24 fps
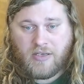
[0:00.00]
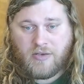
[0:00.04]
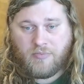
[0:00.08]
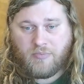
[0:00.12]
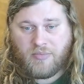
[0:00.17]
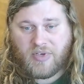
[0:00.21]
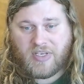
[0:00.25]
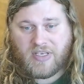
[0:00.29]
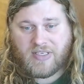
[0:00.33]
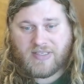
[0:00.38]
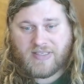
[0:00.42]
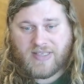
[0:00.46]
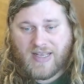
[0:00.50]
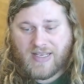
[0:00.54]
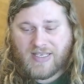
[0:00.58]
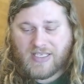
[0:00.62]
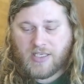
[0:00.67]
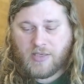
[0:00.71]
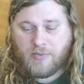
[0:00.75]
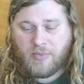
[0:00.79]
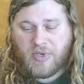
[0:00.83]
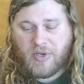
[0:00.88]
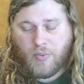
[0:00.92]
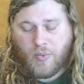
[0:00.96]
because that's
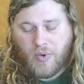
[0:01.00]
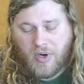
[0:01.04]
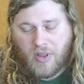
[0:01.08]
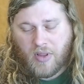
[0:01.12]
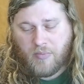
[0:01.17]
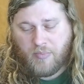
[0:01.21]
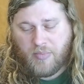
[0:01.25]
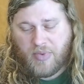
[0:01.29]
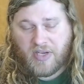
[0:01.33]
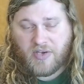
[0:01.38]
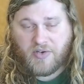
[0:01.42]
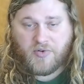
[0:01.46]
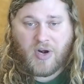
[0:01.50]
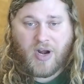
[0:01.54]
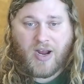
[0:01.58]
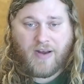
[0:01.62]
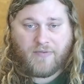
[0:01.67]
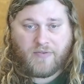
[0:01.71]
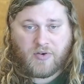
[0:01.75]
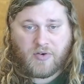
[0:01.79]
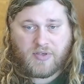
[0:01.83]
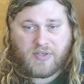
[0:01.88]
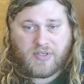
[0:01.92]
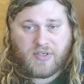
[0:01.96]
going to be one of the big
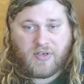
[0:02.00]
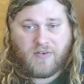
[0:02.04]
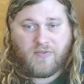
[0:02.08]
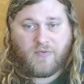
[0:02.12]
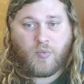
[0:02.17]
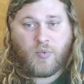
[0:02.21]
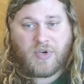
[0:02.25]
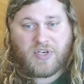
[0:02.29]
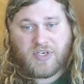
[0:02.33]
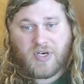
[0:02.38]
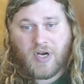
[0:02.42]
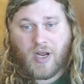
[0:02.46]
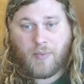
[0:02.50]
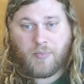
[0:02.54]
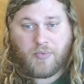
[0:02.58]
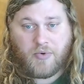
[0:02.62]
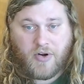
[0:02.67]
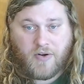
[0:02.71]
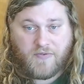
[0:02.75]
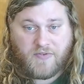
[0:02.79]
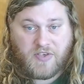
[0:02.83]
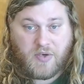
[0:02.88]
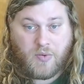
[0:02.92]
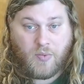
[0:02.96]
drivers of which
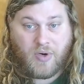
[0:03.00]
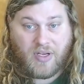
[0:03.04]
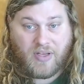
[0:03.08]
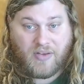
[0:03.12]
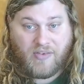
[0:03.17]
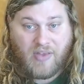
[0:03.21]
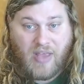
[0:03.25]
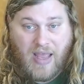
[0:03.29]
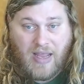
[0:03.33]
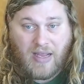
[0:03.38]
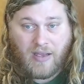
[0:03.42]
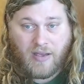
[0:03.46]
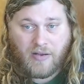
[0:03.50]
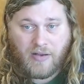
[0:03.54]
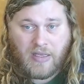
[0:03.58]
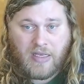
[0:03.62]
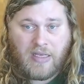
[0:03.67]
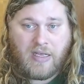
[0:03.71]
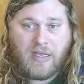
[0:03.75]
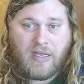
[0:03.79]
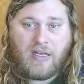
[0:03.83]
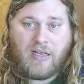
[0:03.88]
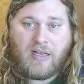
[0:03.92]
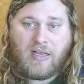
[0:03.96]
operatives you want to take.
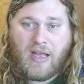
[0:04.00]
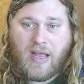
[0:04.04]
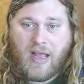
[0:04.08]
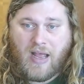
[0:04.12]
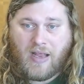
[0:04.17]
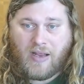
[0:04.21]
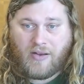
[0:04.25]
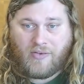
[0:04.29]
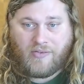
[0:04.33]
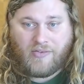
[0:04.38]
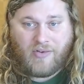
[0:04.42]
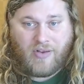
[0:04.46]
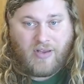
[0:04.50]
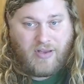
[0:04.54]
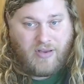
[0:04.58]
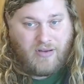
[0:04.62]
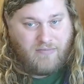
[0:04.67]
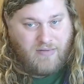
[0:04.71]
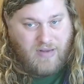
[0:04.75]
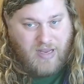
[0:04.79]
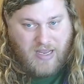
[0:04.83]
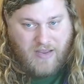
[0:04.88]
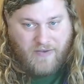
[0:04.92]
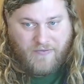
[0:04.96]
And
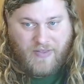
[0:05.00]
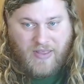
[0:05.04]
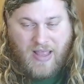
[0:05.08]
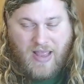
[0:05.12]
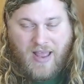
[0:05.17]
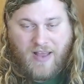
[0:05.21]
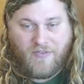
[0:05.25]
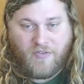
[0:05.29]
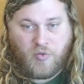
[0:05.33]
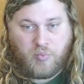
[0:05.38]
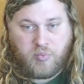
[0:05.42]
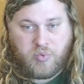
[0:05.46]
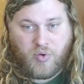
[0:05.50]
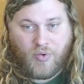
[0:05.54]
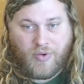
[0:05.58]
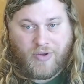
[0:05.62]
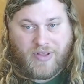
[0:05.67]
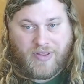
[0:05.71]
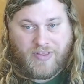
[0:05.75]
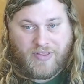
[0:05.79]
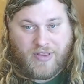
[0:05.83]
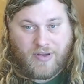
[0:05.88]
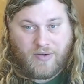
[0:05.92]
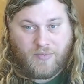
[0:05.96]
if they have a
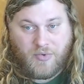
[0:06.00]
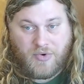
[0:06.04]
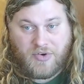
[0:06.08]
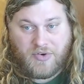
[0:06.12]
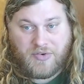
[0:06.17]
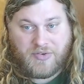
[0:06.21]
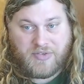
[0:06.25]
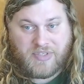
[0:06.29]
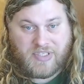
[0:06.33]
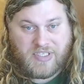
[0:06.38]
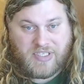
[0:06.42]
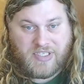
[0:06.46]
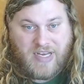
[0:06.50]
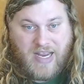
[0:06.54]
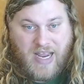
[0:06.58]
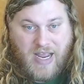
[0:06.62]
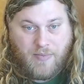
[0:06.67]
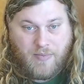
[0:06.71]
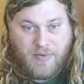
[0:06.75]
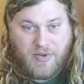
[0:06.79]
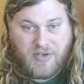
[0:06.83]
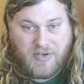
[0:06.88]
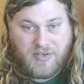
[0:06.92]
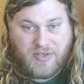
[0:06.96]
ploy that reduces
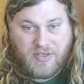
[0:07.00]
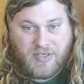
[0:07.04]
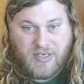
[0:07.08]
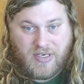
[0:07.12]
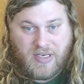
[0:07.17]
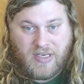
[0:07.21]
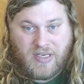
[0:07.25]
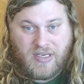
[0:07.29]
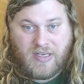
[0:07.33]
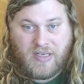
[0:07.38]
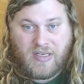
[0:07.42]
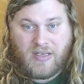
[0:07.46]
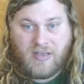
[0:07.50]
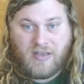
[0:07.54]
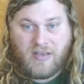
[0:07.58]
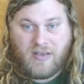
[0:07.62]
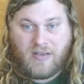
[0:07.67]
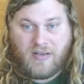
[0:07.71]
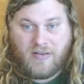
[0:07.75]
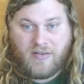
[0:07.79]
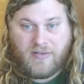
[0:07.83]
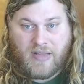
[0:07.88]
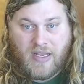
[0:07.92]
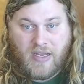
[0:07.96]
damage,
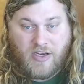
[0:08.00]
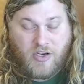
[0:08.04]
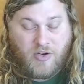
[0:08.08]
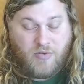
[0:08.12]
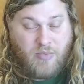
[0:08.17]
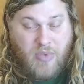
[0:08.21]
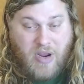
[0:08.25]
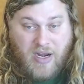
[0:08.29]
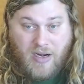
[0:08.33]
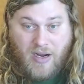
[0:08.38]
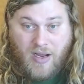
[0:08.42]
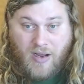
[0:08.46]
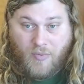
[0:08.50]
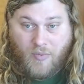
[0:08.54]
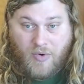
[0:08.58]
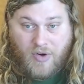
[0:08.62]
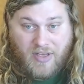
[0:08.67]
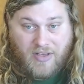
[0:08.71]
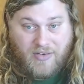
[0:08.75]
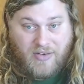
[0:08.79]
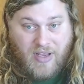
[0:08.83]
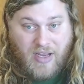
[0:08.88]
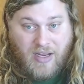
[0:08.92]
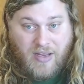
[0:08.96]
then you may not want
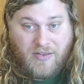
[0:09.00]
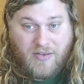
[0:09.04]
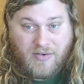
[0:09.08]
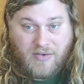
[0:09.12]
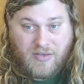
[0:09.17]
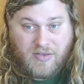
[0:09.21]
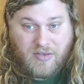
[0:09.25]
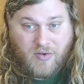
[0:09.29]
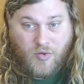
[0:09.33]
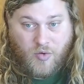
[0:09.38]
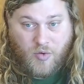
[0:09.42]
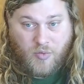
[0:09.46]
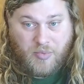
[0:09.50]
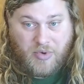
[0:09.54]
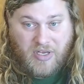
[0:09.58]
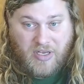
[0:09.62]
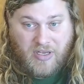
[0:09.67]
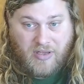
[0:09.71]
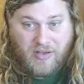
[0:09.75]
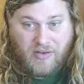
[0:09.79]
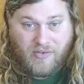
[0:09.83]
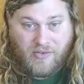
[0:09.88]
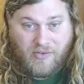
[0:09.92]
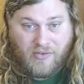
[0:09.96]
to take those
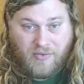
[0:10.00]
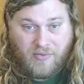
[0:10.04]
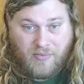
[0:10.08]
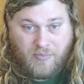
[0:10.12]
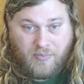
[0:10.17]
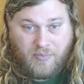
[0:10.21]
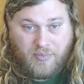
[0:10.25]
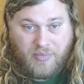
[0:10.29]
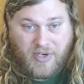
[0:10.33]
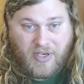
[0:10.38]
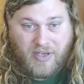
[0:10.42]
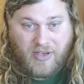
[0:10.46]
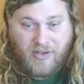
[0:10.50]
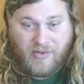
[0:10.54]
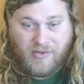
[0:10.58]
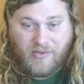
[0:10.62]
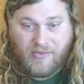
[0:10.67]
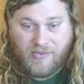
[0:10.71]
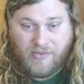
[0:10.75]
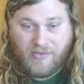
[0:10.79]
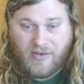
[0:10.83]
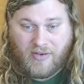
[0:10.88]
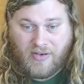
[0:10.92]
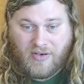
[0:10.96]
scorpions
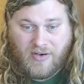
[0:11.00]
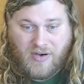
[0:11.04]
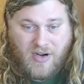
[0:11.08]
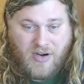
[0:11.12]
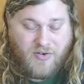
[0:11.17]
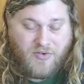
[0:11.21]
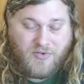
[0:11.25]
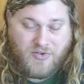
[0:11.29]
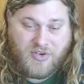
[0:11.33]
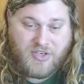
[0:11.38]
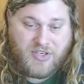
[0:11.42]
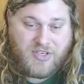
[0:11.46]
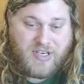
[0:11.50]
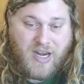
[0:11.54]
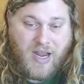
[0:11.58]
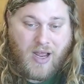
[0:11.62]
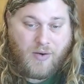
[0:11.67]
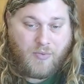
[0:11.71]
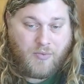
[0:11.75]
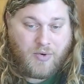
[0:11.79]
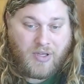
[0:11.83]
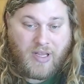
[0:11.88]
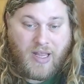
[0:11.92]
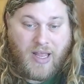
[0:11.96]
because you're just
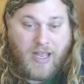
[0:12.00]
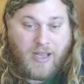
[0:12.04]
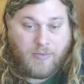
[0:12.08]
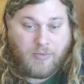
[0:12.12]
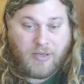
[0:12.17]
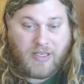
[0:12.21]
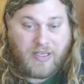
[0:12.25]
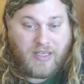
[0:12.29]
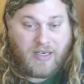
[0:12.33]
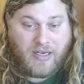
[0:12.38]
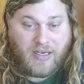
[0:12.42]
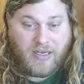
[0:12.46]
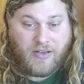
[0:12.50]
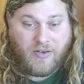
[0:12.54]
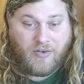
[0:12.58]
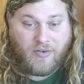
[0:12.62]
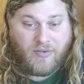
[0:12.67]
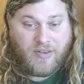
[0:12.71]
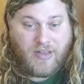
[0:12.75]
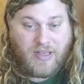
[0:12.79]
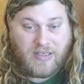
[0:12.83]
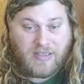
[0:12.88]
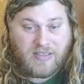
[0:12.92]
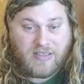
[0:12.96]
not reliably going to kill
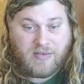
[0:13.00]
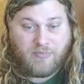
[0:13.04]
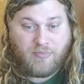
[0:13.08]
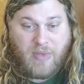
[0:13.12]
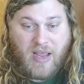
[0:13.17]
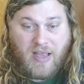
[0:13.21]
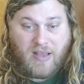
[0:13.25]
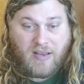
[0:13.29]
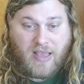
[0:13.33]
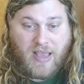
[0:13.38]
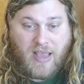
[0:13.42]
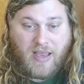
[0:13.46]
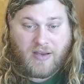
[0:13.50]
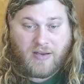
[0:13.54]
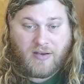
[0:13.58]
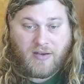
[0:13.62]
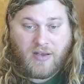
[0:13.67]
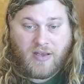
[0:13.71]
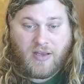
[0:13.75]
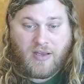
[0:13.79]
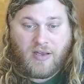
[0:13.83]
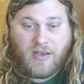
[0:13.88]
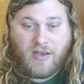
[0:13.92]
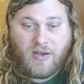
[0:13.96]
things in melee,
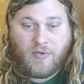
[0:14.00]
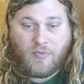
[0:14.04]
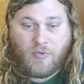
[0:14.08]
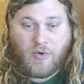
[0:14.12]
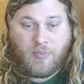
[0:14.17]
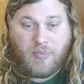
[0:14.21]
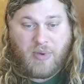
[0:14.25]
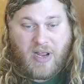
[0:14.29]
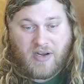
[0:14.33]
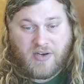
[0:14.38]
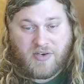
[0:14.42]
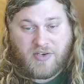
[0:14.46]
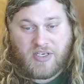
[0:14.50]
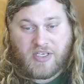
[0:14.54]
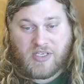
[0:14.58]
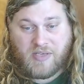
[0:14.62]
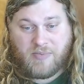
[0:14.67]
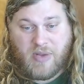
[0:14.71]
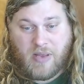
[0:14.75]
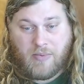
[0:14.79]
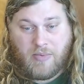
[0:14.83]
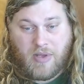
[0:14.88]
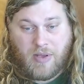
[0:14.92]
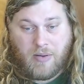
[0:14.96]
where banshees
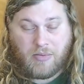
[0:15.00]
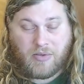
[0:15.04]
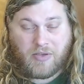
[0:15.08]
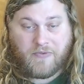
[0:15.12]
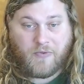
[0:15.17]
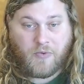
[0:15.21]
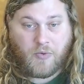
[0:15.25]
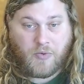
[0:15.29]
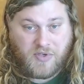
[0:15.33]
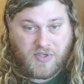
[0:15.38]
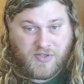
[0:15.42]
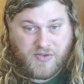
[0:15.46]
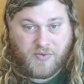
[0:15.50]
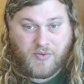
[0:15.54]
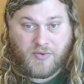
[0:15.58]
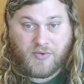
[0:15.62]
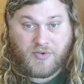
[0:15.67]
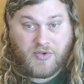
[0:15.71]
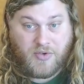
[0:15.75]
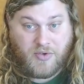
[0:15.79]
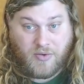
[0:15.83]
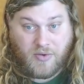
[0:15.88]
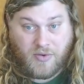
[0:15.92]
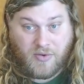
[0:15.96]
may be able to force through
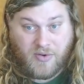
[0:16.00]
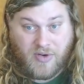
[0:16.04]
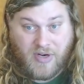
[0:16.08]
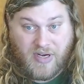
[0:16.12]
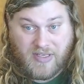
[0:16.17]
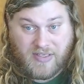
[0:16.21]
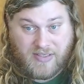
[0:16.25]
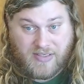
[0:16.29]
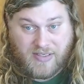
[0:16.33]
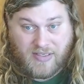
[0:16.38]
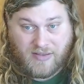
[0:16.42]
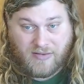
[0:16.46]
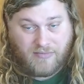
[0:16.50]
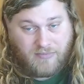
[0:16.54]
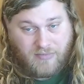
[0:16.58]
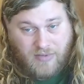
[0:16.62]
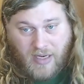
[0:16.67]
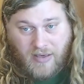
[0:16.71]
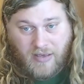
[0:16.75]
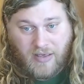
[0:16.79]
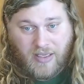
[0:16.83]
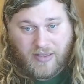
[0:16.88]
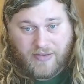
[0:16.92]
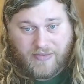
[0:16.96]
2 crits
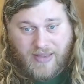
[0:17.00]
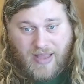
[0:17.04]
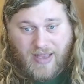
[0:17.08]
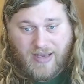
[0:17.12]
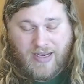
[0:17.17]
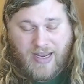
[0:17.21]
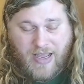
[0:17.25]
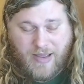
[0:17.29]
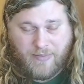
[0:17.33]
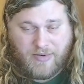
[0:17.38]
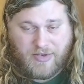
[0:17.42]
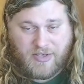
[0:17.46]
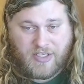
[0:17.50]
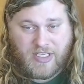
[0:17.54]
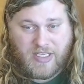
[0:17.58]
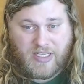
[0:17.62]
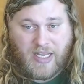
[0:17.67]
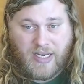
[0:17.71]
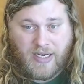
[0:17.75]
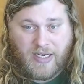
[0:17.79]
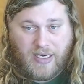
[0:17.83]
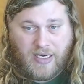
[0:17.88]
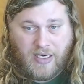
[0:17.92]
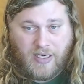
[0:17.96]
and get that damage that
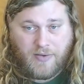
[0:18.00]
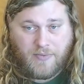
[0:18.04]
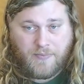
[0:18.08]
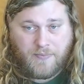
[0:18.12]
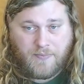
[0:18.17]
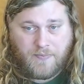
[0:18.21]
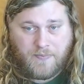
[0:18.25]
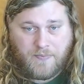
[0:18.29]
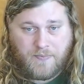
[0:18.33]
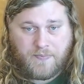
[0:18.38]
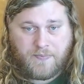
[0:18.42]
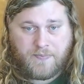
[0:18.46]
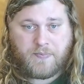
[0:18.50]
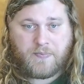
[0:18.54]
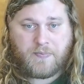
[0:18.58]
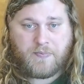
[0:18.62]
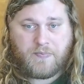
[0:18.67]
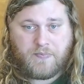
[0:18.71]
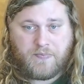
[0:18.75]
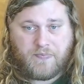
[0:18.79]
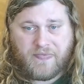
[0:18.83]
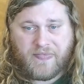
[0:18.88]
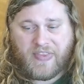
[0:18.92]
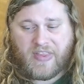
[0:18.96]
they need.
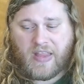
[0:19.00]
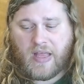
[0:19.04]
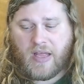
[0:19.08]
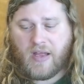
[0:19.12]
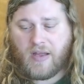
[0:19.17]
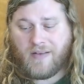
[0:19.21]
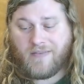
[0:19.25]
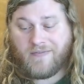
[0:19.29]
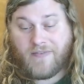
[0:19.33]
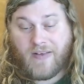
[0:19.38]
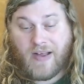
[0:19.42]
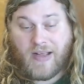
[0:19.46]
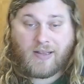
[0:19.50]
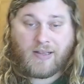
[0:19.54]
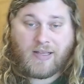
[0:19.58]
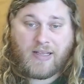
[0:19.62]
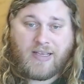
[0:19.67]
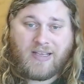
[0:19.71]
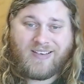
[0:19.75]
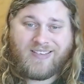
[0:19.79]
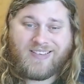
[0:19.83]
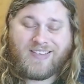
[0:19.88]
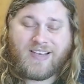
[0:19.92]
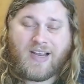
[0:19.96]

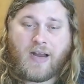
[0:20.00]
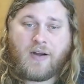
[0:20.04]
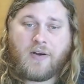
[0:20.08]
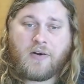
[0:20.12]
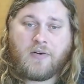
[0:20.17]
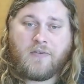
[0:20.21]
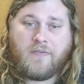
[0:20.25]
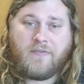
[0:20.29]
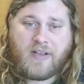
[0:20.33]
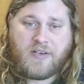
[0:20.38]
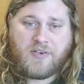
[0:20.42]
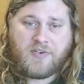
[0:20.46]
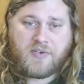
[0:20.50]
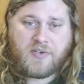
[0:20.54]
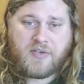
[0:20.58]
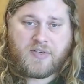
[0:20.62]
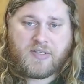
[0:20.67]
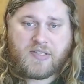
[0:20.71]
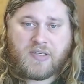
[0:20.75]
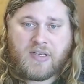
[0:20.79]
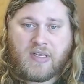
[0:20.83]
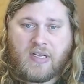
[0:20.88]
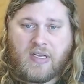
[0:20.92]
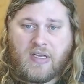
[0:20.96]
Finally, Dire
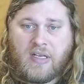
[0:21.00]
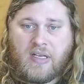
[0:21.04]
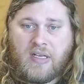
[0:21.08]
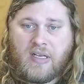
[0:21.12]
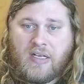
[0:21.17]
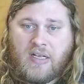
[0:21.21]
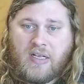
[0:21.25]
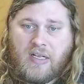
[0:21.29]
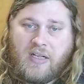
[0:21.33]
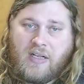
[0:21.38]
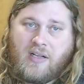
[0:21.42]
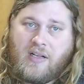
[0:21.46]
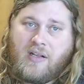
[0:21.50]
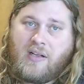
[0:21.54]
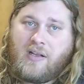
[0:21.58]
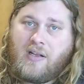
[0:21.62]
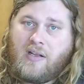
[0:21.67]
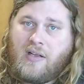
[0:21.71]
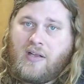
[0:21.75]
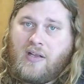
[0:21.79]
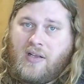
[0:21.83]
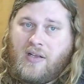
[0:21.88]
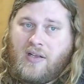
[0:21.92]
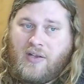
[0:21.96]
Avengers.
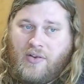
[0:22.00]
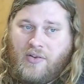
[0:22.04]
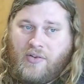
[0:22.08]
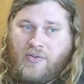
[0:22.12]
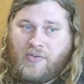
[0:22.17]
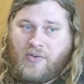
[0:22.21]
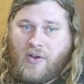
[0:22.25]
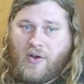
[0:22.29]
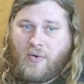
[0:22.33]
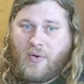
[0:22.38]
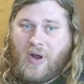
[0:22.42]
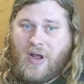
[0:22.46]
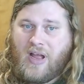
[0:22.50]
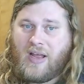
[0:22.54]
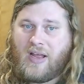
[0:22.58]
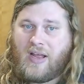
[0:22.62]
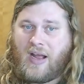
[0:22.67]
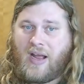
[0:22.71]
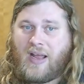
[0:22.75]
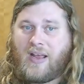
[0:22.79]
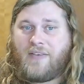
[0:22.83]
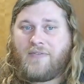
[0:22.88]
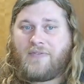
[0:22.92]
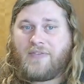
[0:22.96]
So
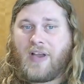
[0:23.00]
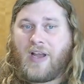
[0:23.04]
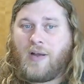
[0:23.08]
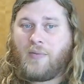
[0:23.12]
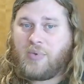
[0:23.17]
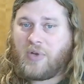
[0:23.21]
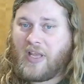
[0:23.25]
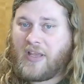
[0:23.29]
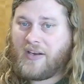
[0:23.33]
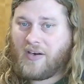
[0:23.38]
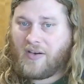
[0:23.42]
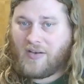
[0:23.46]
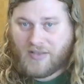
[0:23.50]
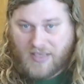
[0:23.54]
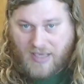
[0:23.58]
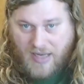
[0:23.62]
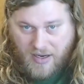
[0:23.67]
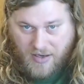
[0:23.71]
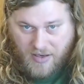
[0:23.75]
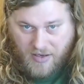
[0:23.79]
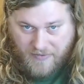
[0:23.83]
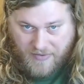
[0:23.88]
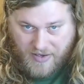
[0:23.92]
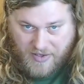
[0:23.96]
I have not played all
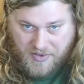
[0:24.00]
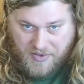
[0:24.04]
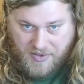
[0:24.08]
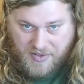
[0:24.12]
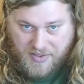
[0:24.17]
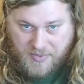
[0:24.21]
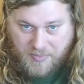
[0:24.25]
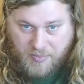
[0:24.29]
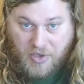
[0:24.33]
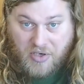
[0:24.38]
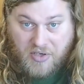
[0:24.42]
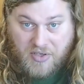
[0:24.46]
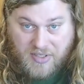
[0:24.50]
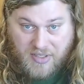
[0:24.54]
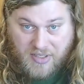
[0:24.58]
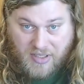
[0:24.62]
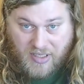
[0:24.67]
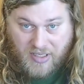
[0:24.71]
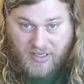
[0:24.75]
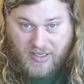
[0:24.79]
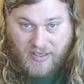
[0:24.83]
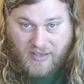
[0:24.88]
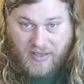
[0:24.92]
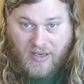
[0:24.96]
Dire Avengers
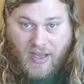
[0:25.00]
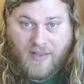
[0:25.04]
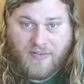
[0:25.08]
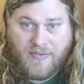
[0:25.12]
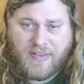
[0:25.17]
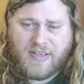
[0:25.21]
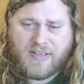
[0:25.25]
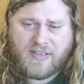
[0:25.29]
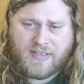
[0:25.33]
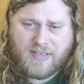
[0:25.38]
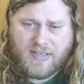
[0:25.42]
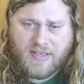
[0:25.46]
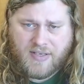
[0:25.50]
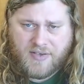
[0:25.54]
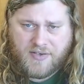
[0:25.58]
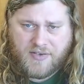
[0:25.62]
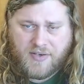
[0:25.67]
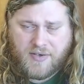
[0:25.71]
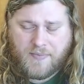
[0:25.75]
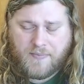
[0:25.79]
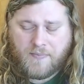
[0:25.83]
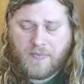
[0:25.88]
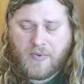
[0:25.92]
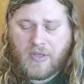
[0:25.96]
personally, not in this
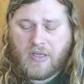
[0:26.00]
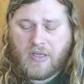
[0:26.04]
edition.